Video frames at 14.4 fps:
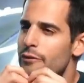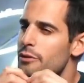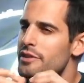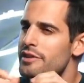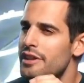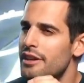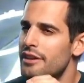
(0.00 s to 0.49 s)
you
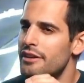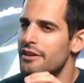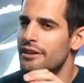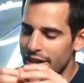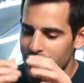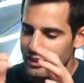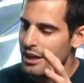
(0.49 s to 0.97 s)

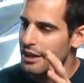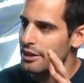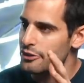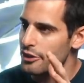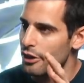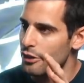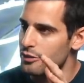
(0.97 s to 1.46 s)
seen Indiana
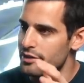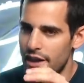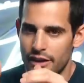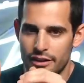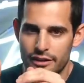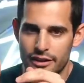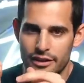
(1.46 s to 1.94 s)
Jones
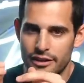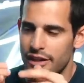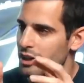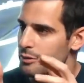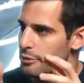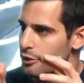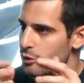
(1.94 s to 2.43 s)
and the
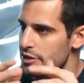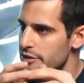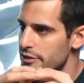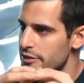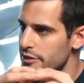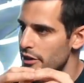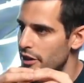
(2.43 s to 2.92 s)
Kingdom of the
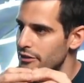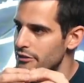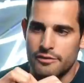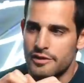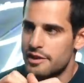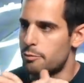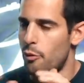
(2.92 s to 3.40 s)
Crystal Skull?
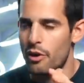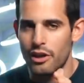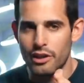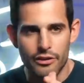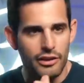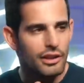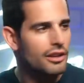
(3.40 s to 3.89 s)

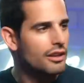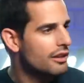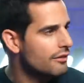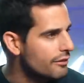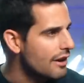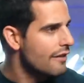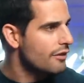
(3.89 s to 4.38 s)
Spoiler
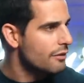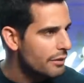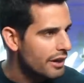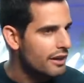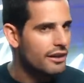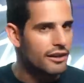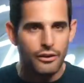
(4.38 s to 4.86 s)
alert for
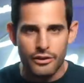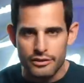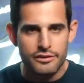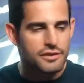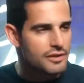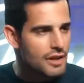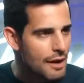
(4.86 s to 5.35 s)
everybody. You
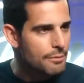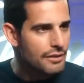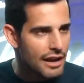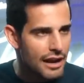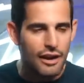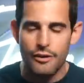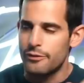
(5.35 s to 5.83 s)
can stop
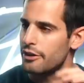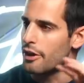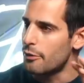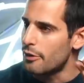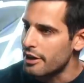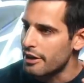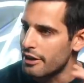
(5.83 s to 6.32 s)
now if you
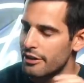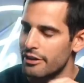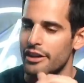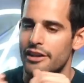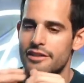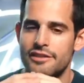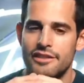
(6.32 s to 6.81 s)
don't want to hear
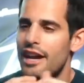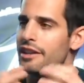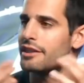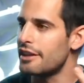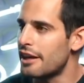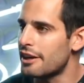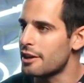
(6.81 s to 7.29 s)
this. At
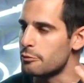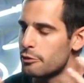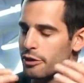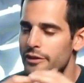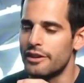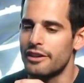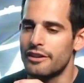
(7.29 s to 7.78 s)
the end of the
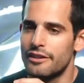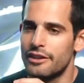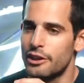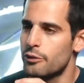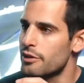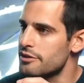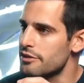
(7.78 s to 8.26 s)
movie, the
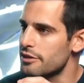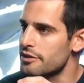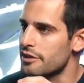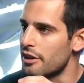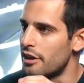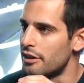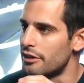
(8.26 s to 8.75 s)
crystal
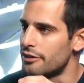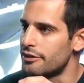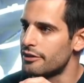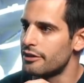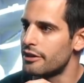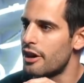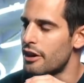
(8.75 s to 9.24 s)

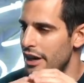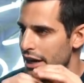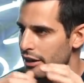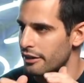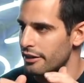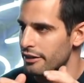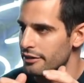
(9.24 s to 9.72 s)
skulls are
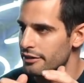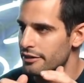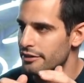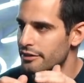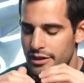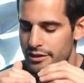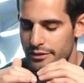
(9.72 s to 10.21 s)

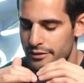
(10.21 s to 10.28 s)
aliens. It's